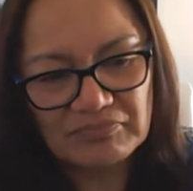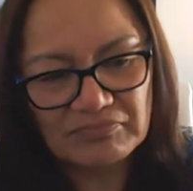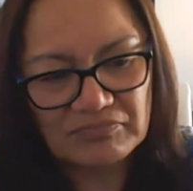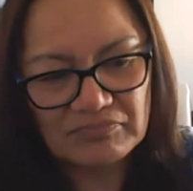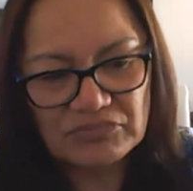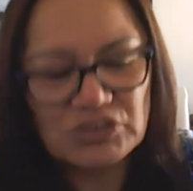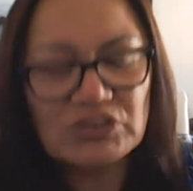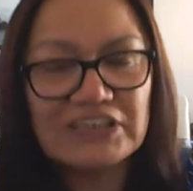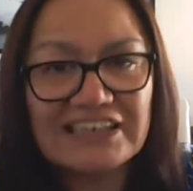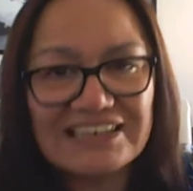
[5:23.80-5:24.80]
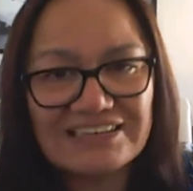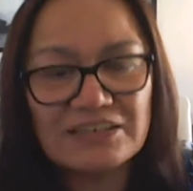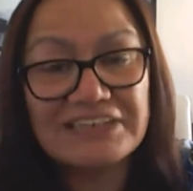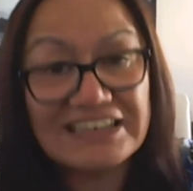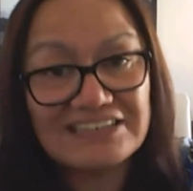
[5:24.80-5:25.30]
You can get the
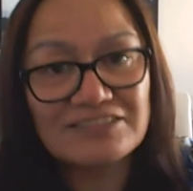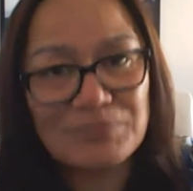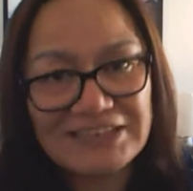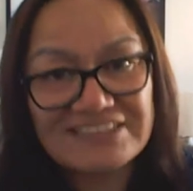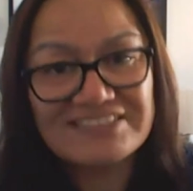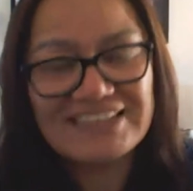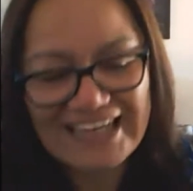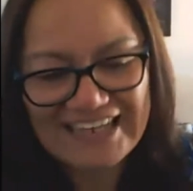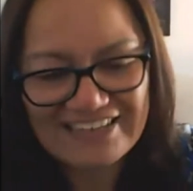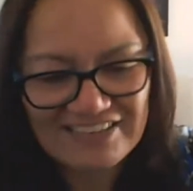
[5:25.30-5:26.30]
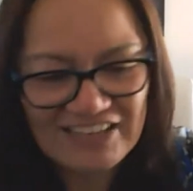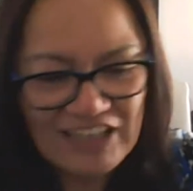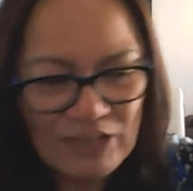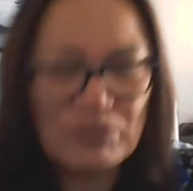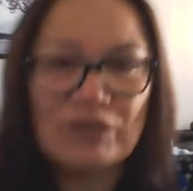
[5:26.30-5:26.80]
next best ads,
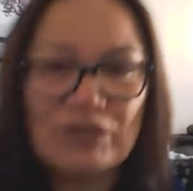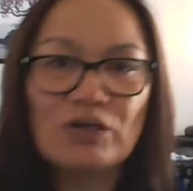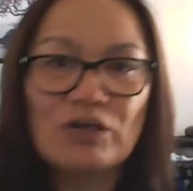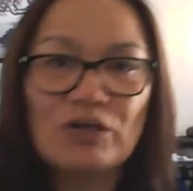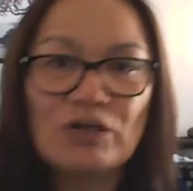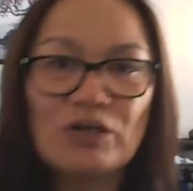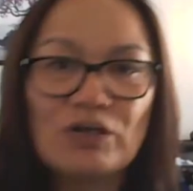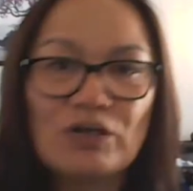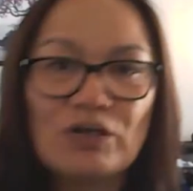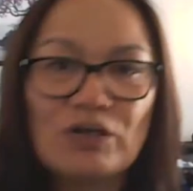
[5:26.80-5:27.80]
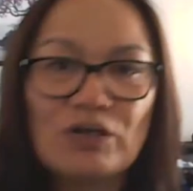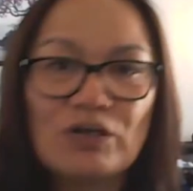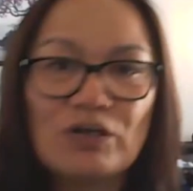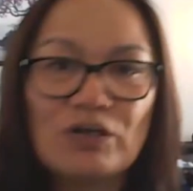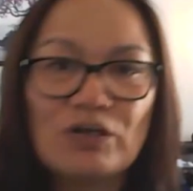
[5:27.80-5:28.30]
but you tend
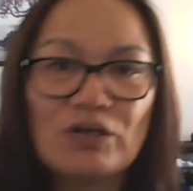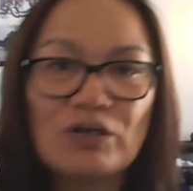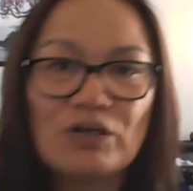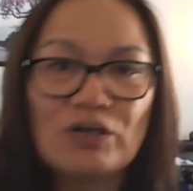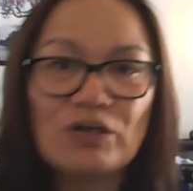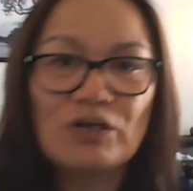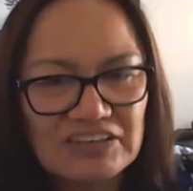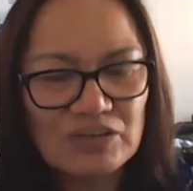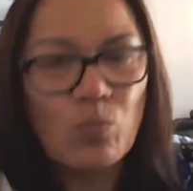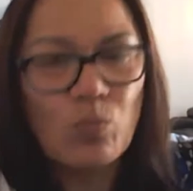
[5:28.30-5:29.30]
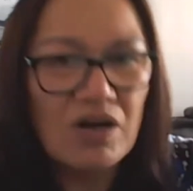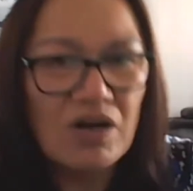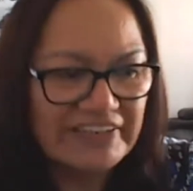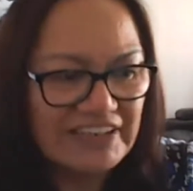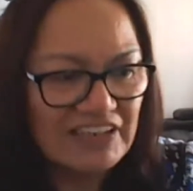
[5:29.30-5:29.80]
not to.
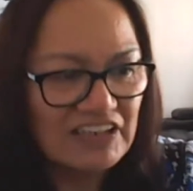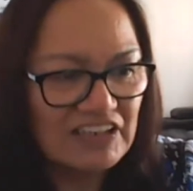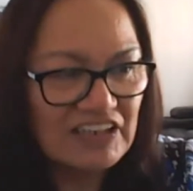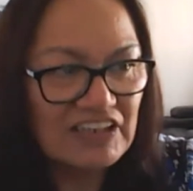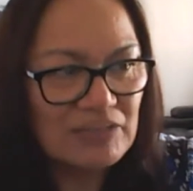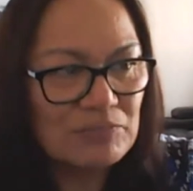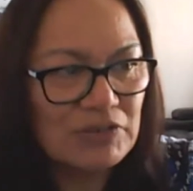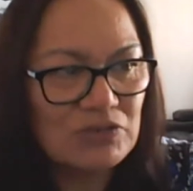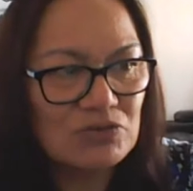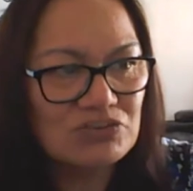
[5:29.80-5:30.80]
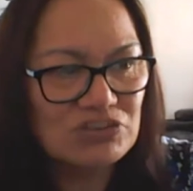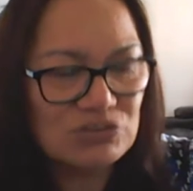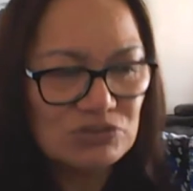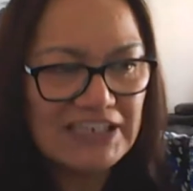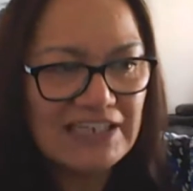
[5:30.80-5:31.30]
Why?
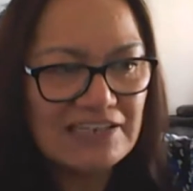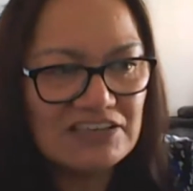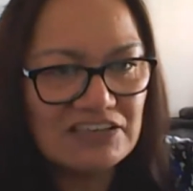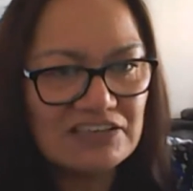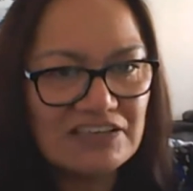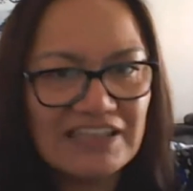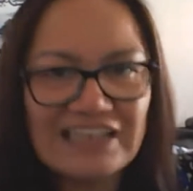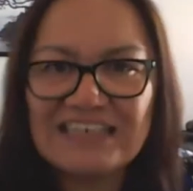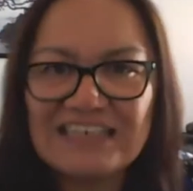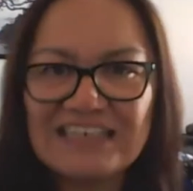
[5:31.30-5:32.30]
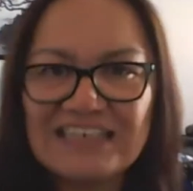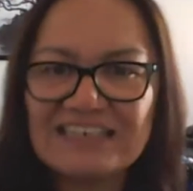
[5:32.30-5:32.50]
Because you tend to eat